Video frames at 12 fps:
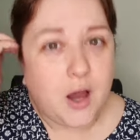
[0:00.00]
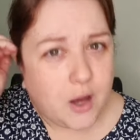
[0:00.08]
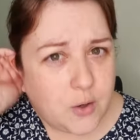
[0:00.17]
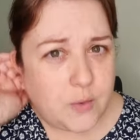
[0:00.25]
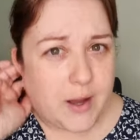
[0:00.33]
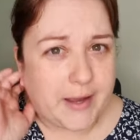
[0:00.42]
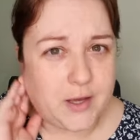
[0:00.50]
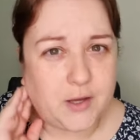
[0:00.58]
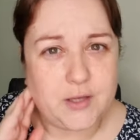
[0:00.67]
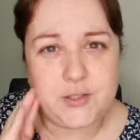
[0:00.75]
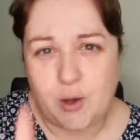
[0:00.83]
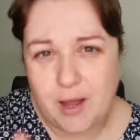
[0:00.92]
Oh, I
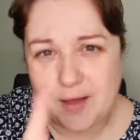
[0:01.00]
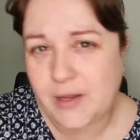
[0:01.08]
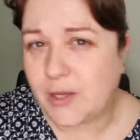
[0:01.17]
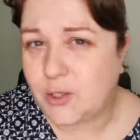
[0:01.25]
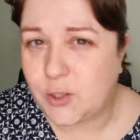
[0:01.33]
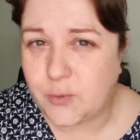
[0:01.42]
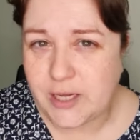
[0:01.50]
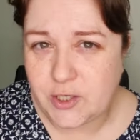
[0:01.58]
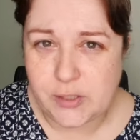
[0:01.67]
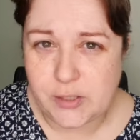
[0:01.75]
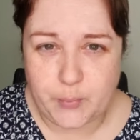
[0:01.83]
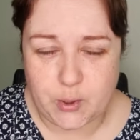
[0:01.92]
heard you're having a new
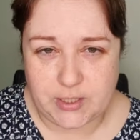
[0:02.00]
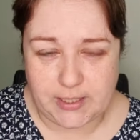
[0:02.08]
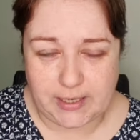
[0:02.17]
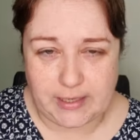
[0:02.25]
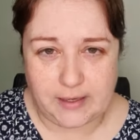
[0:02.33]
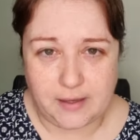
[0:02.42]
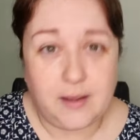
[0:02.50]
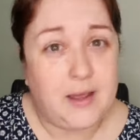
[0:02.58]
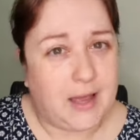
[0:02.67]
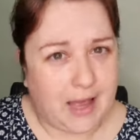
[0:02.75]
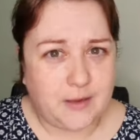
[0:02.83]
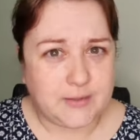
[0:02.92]
kitchen put in.
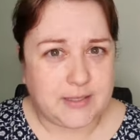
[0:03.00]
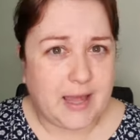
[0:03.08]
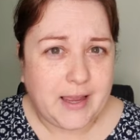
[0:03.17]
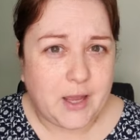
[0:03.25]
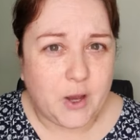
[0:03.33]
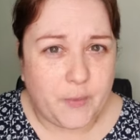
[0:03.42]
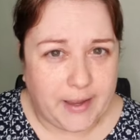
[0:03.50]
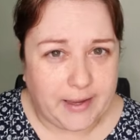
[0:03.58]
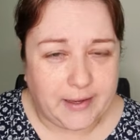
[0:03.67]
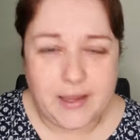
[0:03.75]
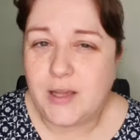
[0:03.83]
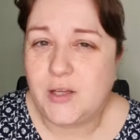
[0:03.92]
How's that
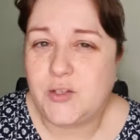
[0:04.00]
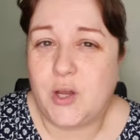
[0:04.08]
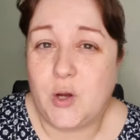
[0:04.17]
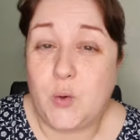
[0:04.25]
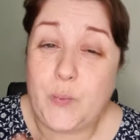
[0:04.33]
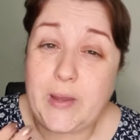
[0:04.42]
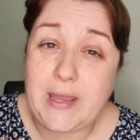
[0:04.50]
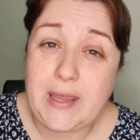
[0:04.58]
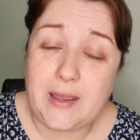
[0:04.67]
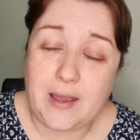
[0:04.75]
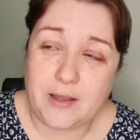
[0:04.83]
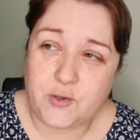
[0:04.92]
going? So
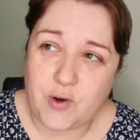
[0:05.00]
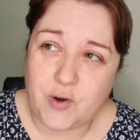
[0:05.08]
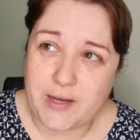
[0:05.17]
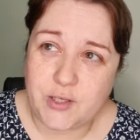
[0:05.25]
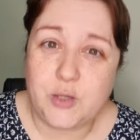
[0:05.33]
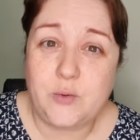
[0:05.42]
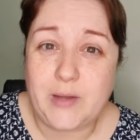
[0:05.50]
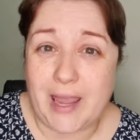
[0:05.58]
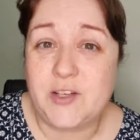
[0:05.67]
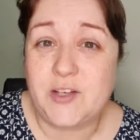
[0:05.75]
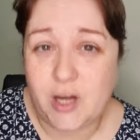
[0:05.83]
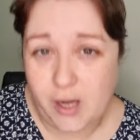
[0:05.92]
we try to
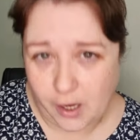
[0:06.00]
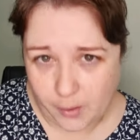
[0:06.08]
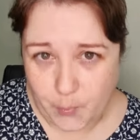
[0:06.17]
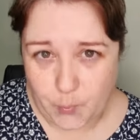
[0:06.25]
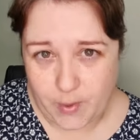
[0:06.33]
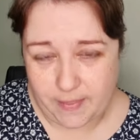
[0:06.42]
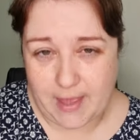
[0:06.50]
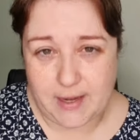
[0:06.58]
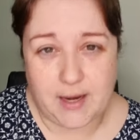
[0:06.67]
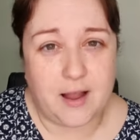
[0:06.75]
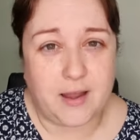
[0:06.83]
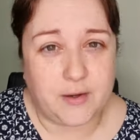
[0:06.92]
catch up with
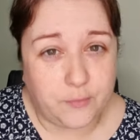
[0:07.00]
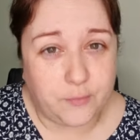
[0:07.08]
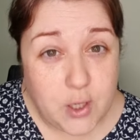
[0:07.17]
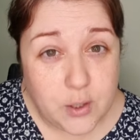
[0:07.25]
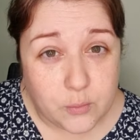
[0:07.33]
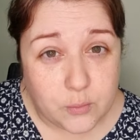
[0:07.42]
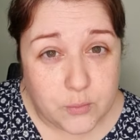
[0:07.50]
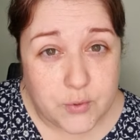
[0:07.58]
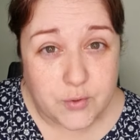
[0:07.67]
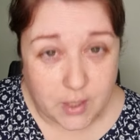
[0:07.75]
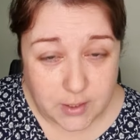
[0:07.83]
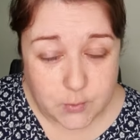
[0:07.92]
any kind of
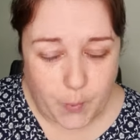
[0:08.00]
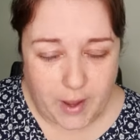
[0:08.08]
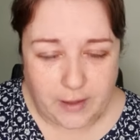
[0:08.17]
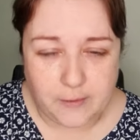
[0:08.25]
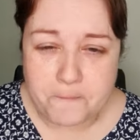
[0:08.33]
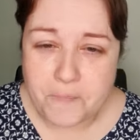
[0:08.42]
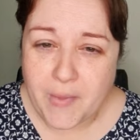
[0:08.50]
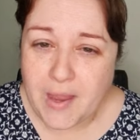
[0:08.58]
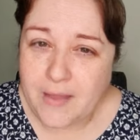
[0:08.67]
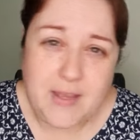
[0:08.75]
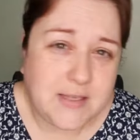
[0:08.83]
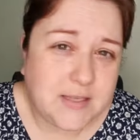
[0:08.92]
news as well.
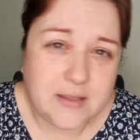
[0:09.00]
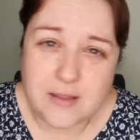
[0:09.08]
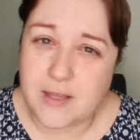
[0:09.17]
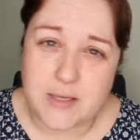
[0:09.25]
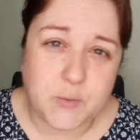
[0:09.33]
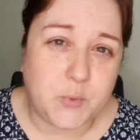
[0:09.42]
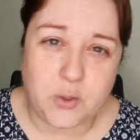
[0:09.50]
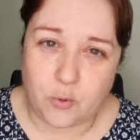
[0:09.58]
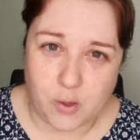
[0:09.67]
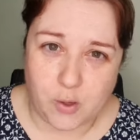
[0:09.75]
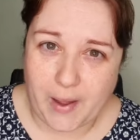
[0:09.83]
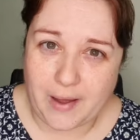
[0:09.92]
These are the things we
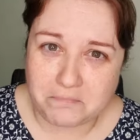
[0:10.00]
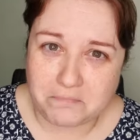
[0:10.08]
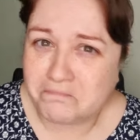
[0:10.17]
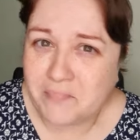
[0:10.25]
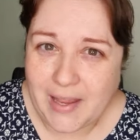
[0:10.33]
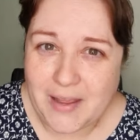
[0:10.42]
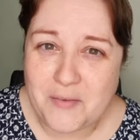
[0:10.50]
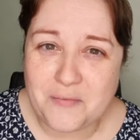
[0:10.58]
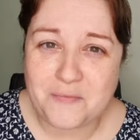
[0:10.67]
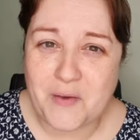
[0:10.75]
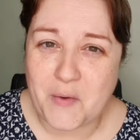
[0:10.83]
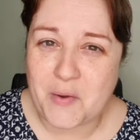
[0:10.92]
talk about. Yeah,
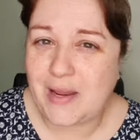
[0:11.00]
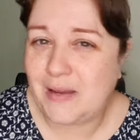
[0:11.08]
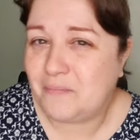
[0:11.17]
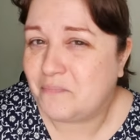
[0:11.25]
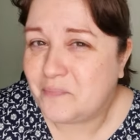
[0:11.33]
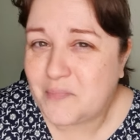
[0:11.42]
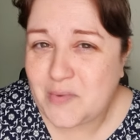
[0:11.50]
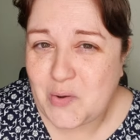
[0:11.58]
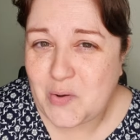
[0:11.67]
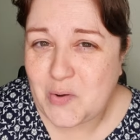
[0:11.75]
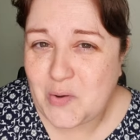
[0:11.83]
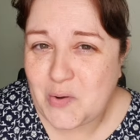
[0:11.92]
very
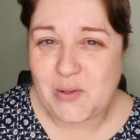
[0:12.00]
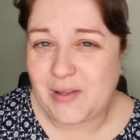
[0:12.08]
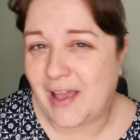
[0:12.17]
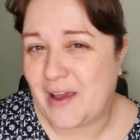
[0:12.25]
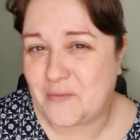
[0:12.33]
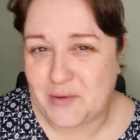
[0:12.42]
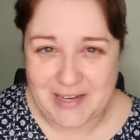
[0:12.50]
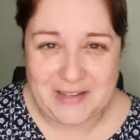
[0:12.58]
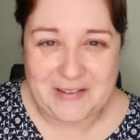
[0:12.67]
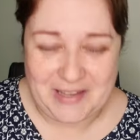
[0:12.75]
everyday things.